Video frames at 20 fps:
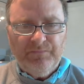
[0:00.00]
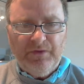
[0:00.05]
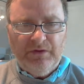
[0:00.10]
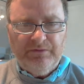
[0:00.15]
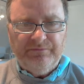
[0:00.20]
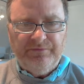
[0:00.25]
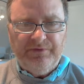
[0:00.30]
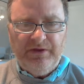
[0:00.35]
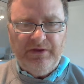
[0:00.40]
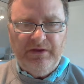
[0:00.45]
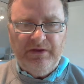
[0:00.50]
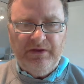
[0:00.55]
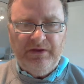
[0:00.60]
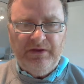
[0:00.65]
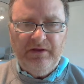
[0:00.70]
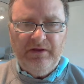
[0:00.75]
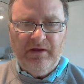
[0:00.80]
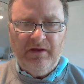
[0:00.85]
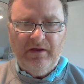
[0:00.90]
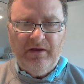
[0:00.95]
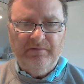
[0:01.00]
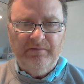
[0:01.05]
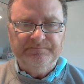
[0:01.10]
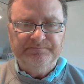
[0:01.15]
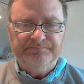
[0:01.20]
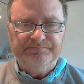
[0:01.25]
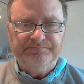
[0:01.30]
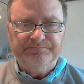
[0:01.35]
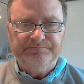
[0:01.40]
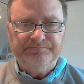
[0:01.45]
they're
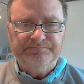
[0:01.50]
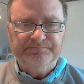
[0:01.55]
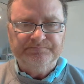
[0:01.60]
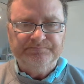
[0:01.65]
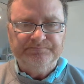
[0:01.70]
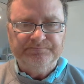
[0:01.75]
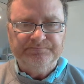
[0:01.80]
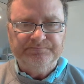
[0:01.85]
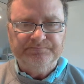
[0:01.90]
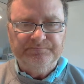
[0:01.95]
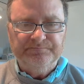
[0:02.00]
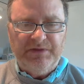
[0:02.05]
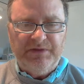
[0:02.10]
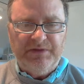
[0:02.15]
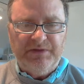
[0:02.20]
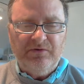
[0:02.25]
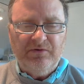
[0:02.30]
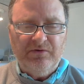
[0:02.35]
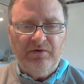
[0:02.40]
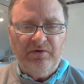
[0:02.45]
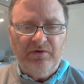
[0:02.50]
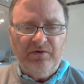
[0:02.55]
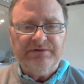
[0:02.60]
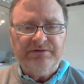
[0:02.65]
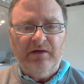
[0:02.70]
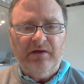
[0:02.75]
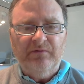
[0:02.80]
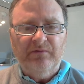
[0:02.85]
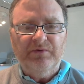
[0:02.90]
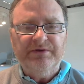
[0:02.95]
not.
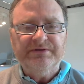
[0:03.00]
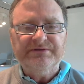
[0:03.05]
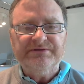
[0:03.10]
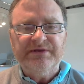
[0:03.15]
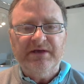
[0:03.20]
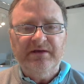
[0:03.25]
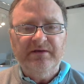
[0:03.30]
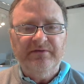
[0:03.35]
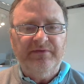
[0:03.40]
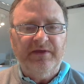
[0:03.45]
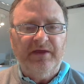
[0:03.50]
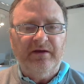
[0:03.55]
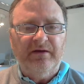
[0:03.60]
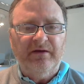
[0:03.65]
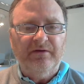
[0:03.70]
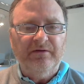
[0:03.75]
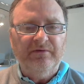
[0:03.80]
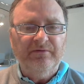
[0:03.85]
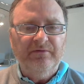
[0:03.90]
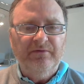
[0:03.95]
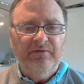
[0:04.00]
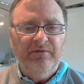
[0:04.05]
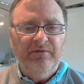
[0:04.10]
I wouldn't say they're